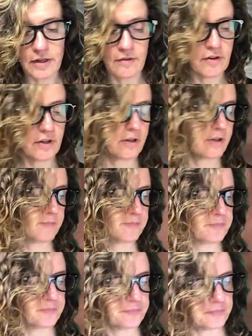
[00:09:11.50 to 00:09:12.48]
of it,
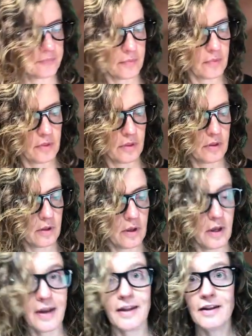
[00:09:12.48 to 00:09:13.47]

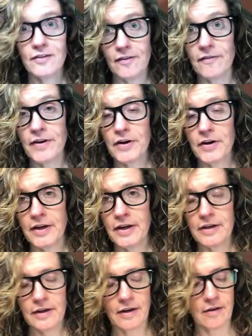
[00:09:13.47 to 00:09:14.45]
and it is a
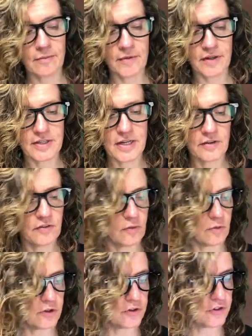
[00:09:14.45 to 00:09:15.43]
very intense
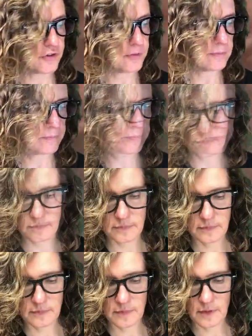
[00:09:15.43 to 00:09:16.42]
orange.
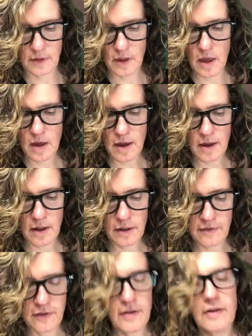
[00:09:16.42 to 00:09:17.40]

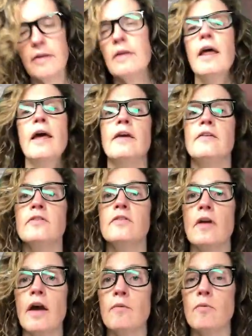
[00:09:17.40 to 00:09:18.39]
Let's see. Next,
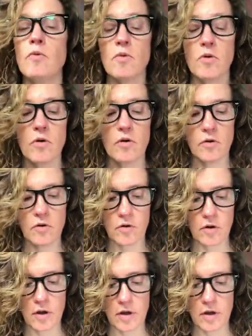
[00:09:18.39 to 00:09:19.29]
I wore